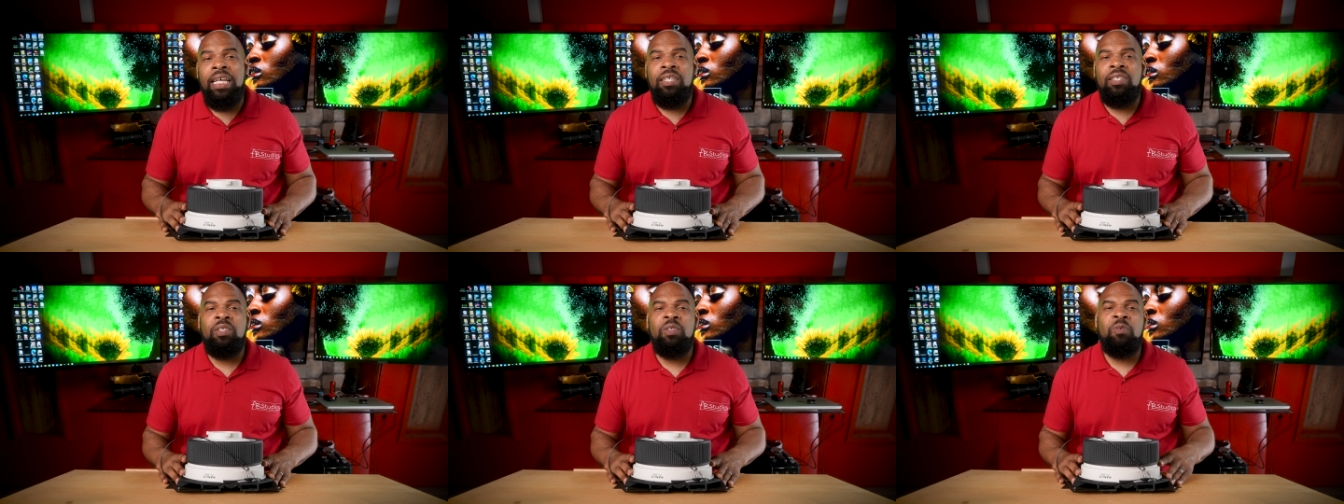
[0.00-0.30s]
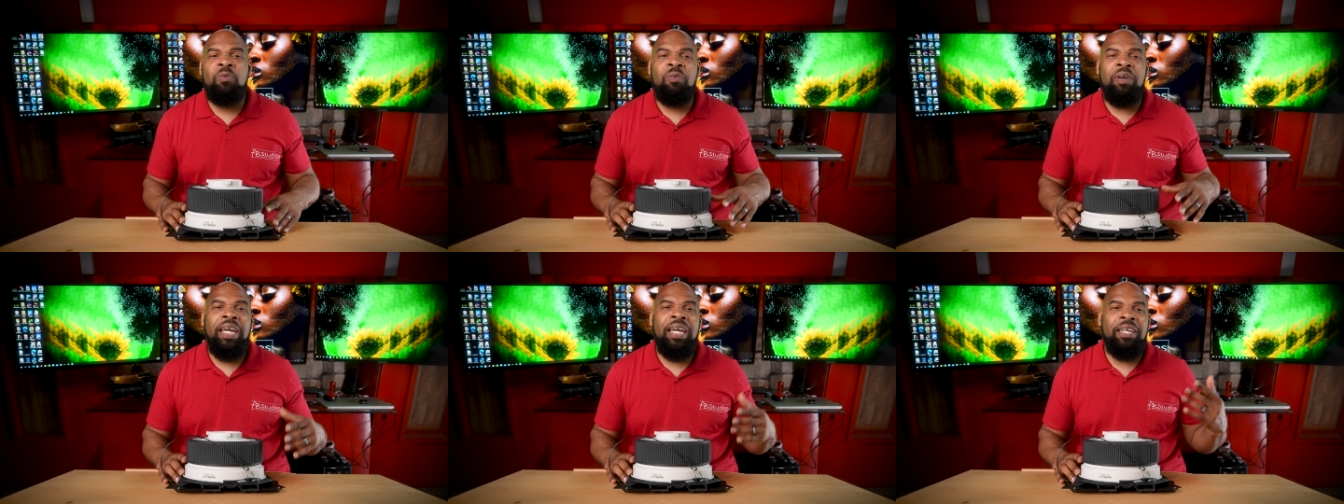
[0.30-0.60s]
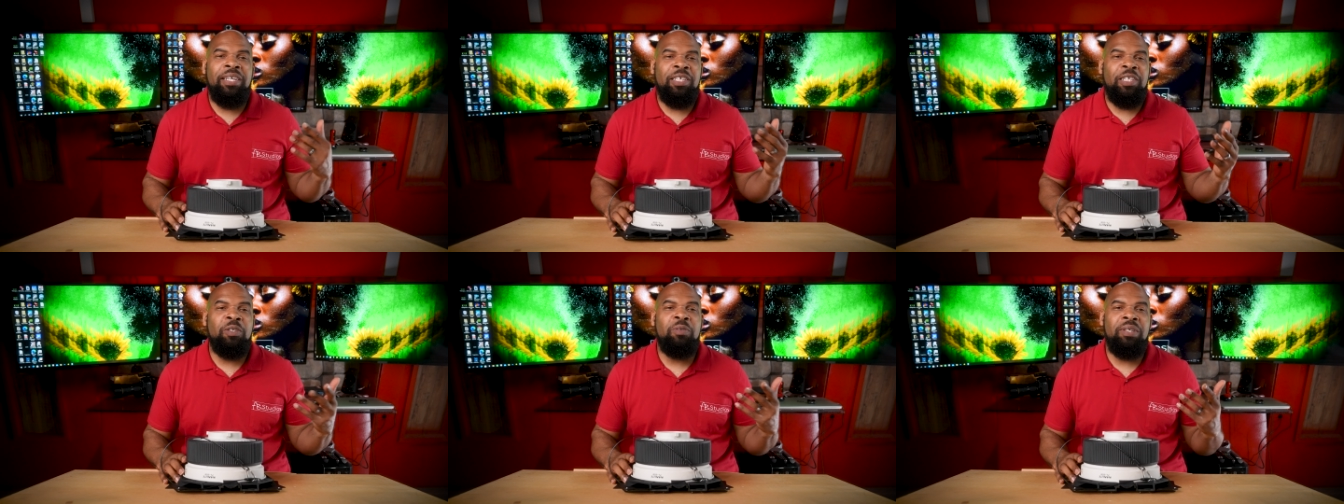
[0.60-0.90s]
to where
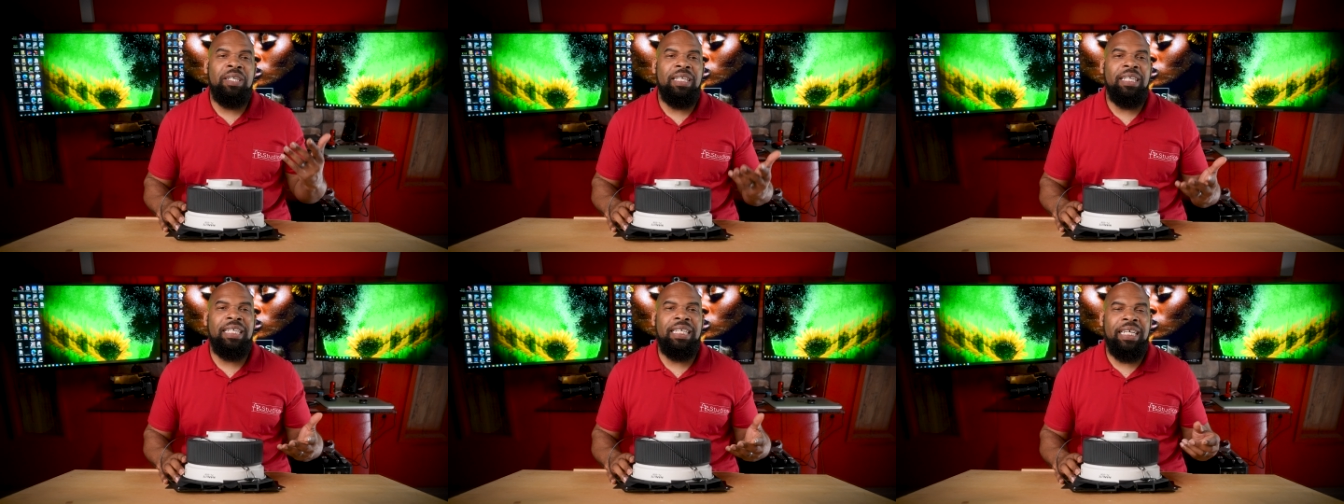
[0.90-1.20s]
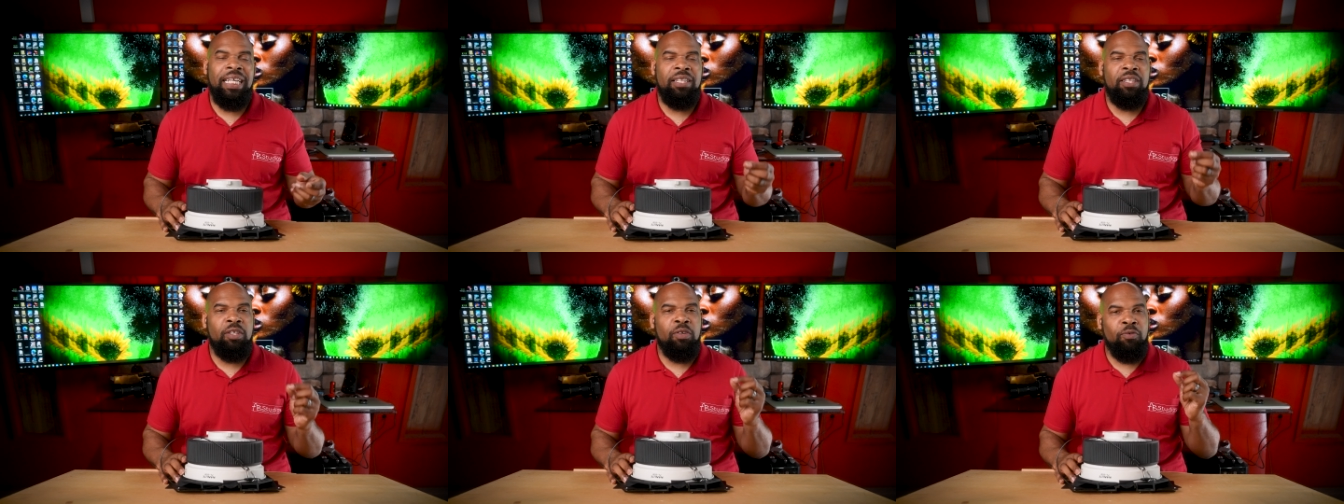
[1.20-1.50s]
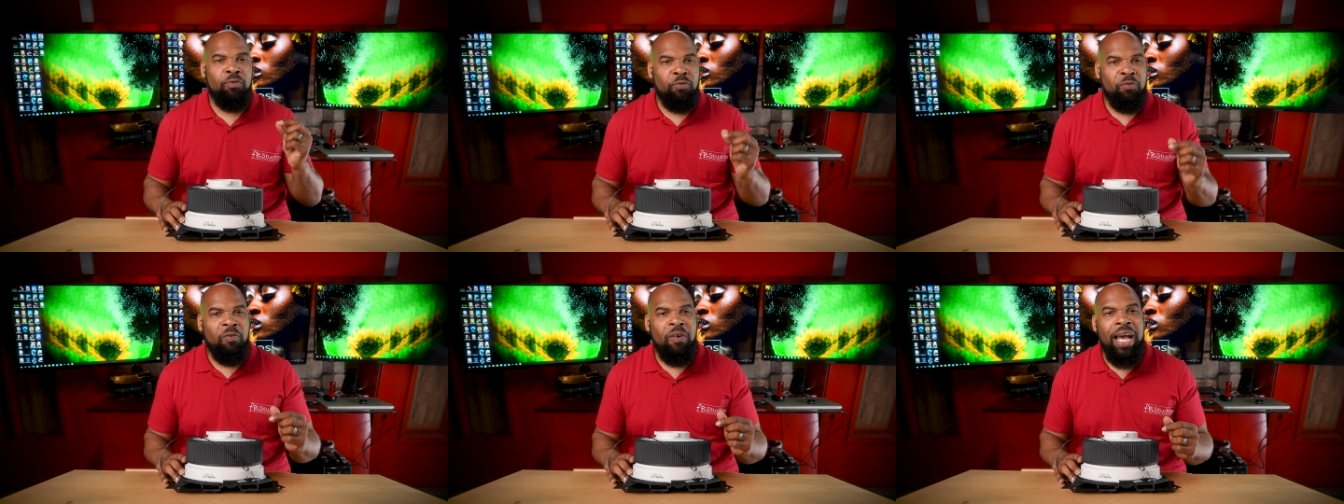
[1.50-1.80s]
you can get the
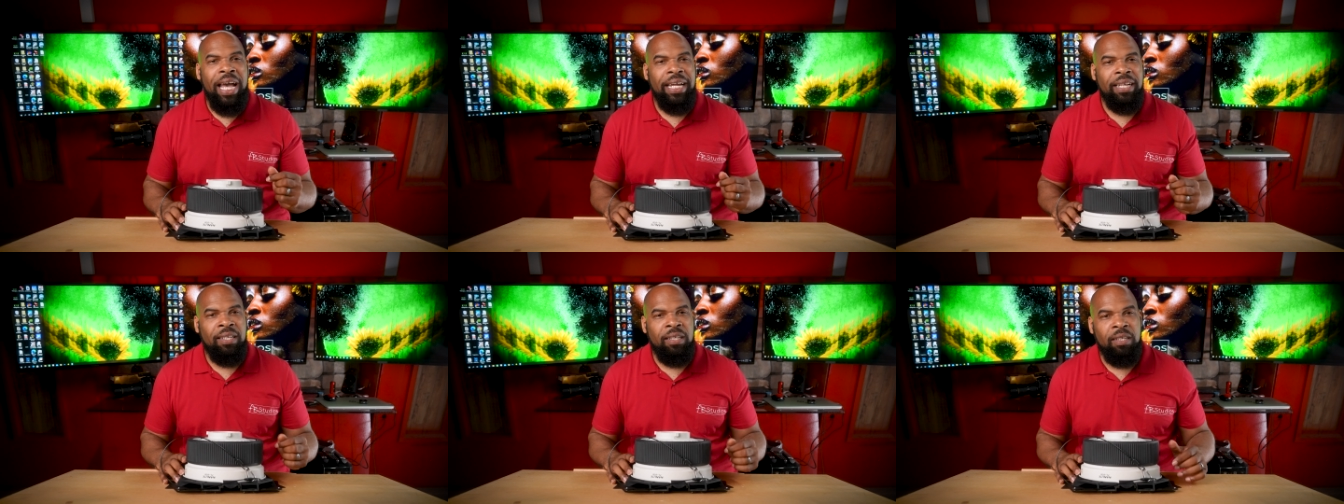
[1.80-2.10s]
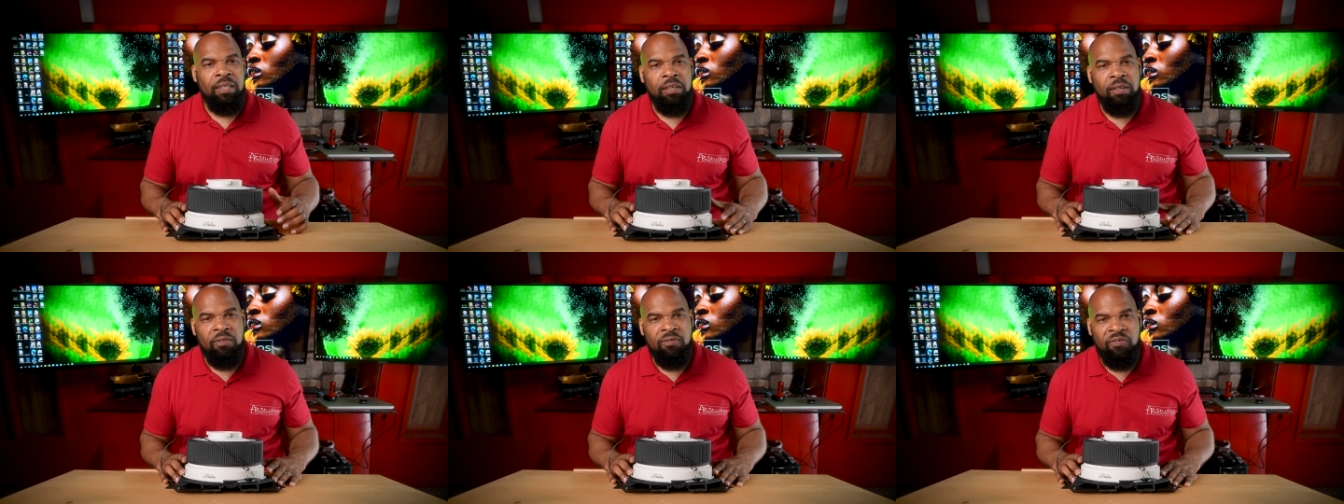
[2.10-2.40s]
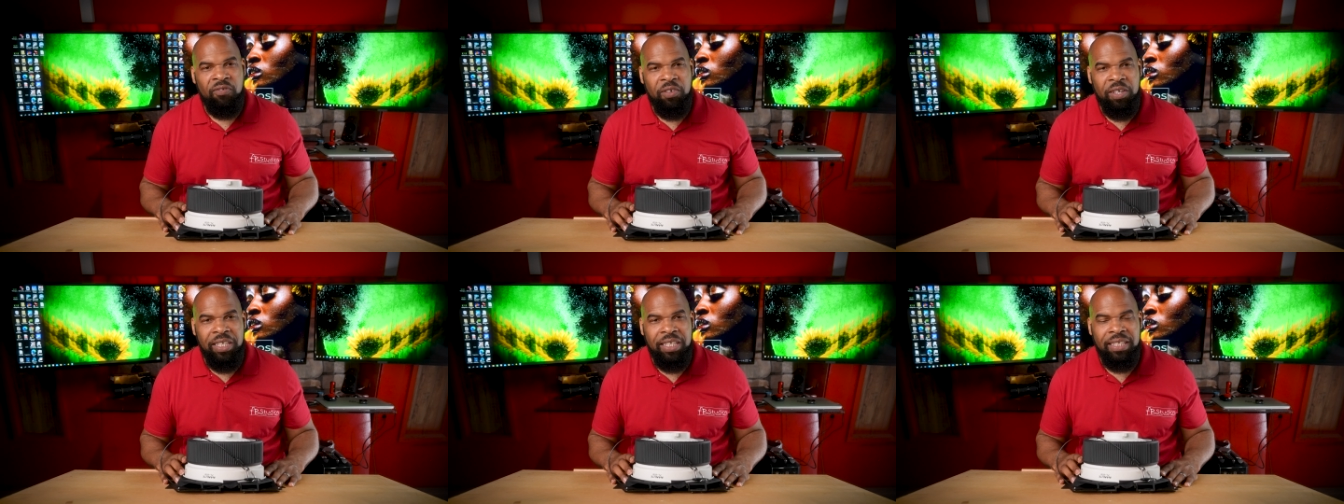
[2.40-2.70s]
right look
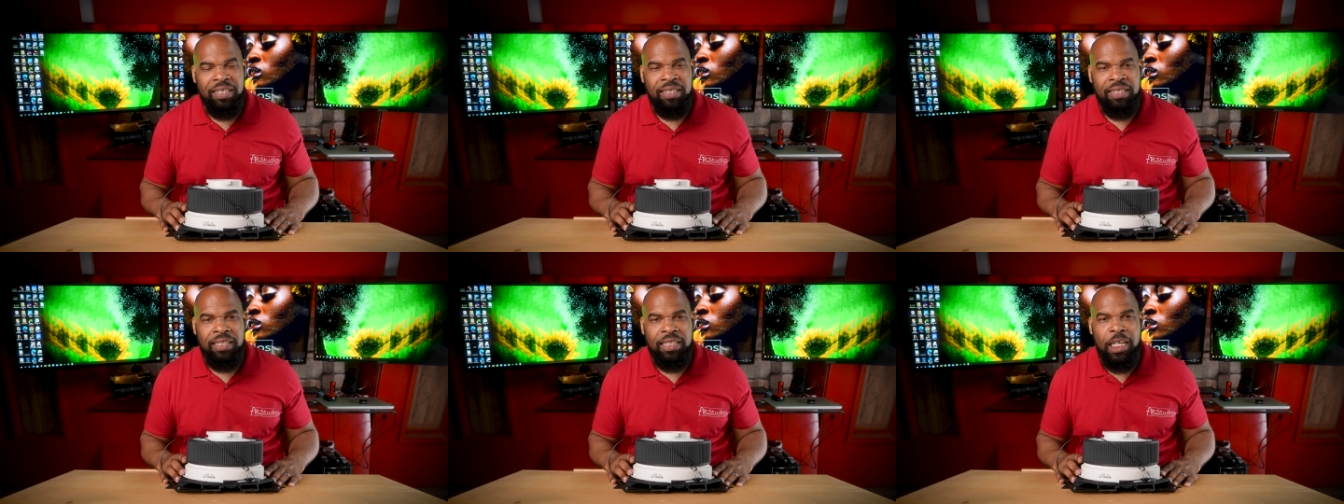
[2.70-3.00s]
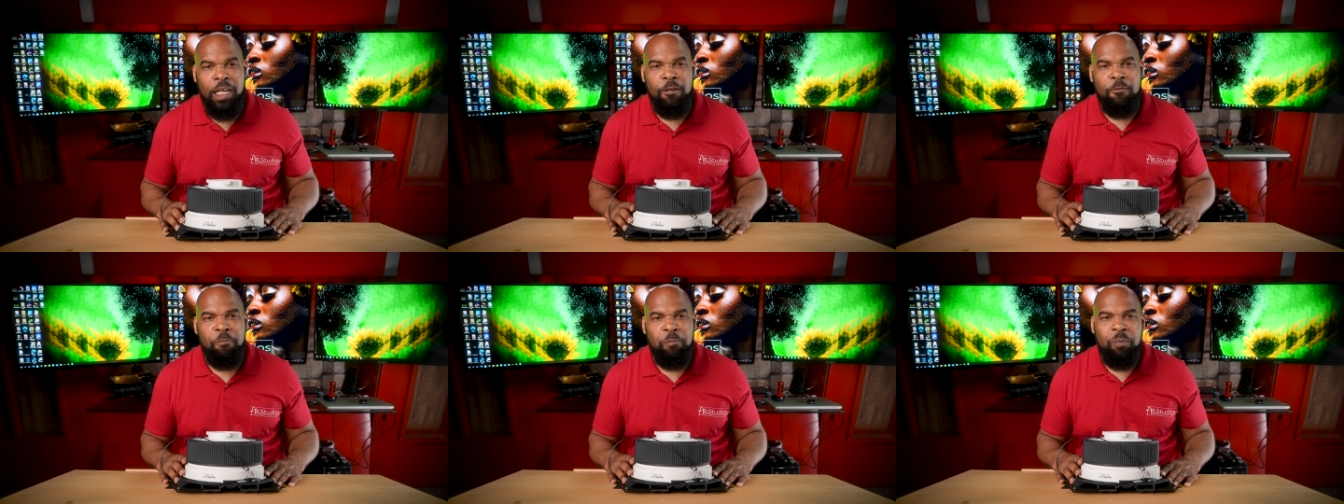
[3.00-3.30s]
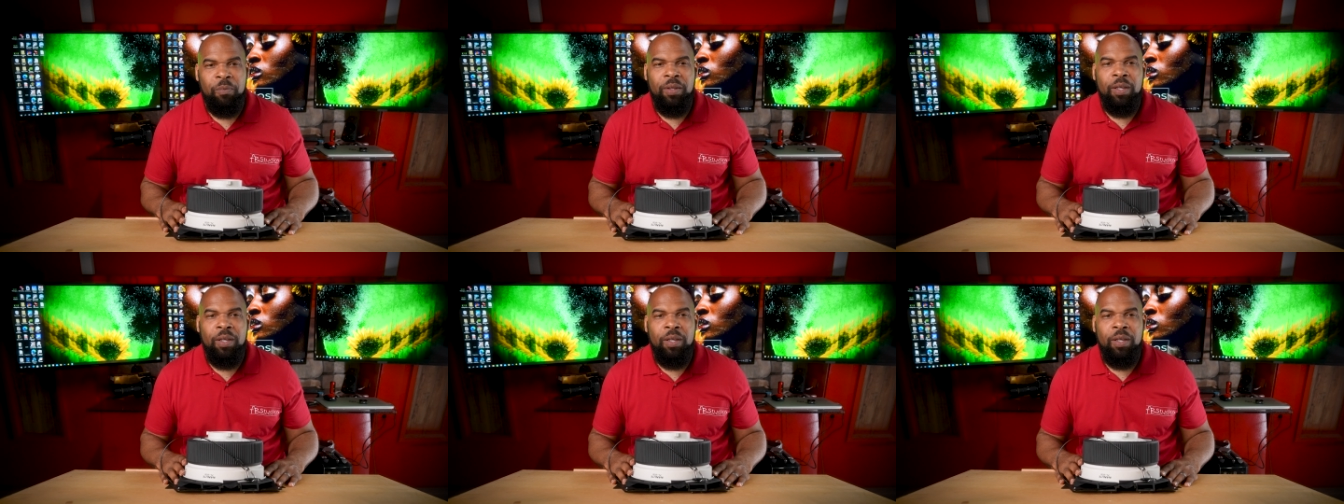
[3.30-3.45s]
for yourself.